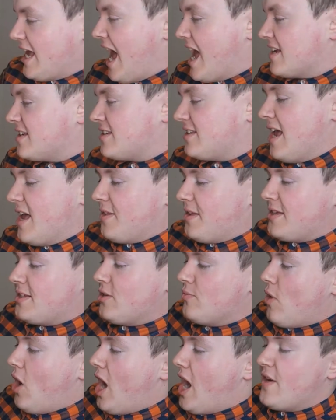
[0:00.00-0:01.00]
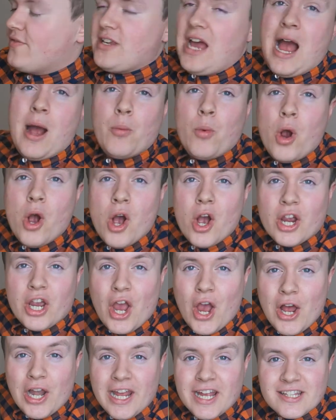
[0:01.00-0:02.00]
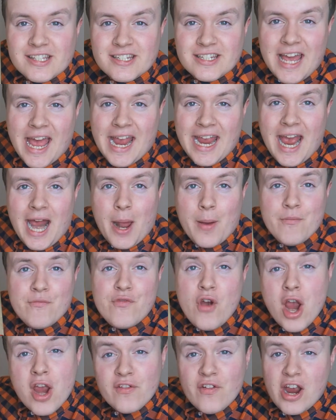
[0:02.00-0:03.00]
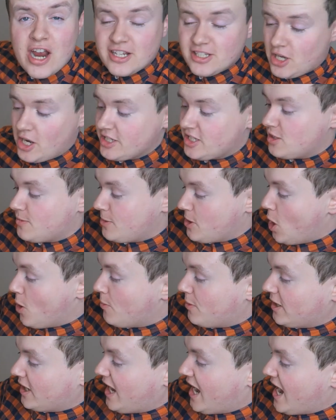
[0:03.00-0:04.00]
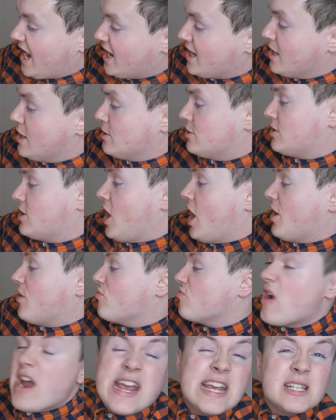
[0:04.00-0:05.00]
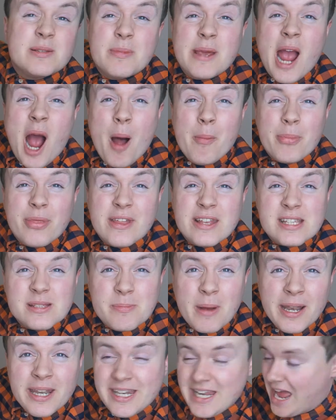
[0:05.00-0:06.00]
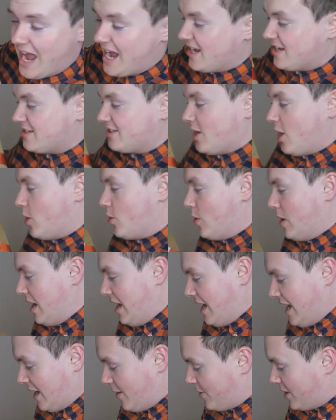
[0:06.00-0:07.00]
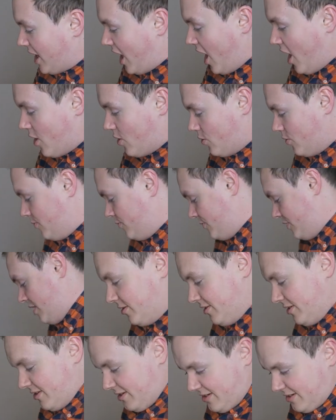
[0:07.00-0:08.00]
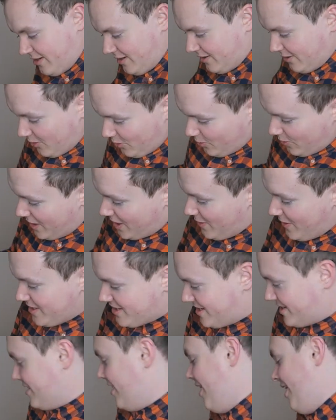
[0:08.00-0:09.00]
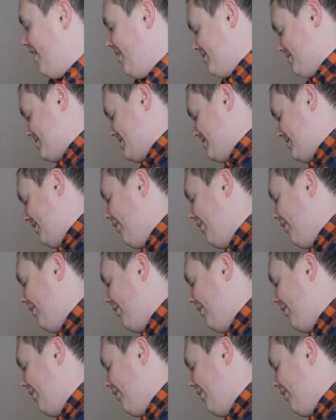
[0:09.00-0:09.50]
Yes, this arrived at work earlier today and I'm very excited to be opening it to kind of raise me up this Monday. So here we go. Oh, where do I start?